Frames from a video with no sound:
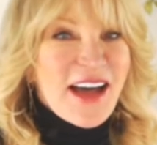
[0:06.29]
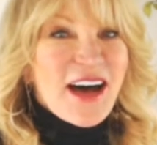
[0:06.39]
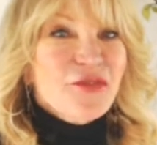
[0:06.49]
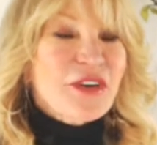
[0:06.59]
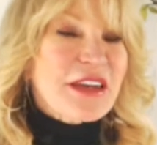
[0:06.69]

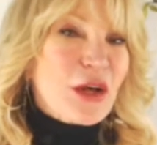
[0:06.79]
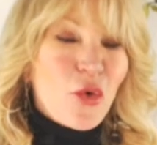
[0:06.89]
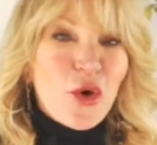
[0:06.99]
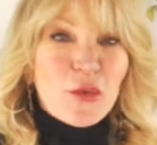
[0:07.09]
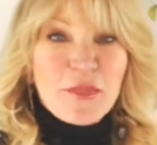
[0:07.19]
A funny
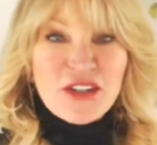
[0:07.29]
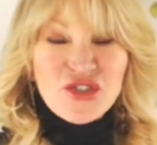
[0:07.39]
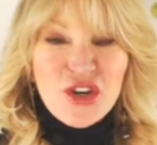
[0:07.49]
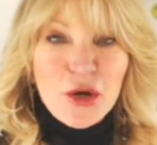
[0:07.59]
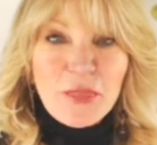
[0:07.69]
quote by
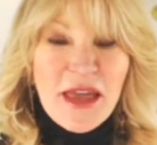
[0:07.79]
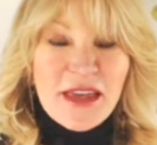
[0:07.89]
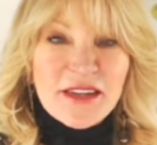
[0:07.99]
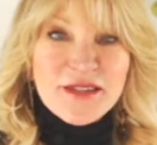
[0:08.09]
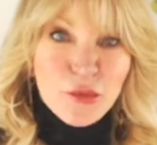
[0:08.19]
Jerold
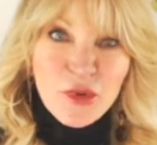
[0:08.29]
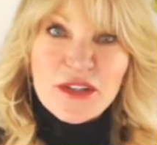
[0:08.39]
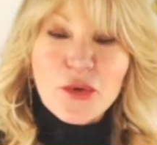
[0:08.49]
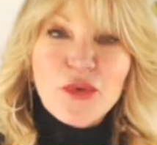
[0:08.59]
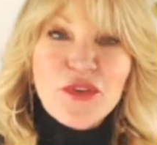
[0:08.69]
Panas, and we're
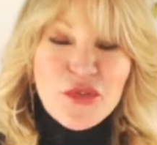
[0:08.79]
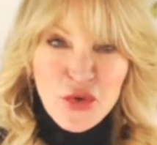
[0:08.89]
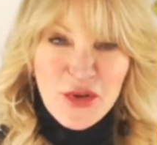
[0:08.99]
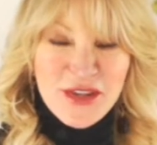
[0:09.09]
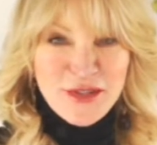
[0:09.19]
going to
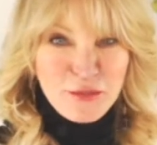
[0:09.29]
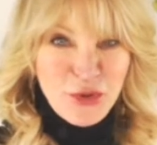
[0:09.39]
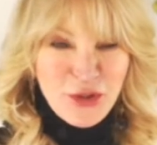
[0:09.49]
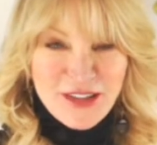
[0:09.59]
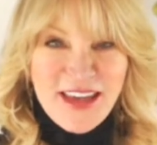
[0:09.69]
review his
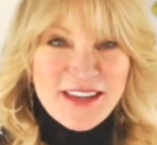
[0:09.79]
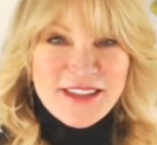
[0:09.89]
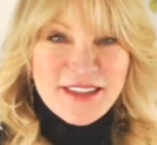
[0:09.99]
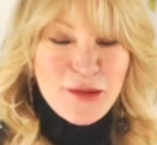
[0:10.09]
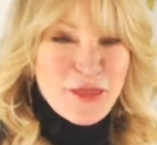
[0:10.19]
book, Case
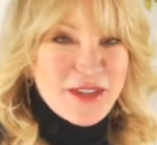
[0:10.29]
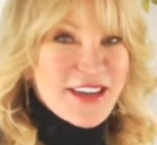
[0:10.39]
Statements.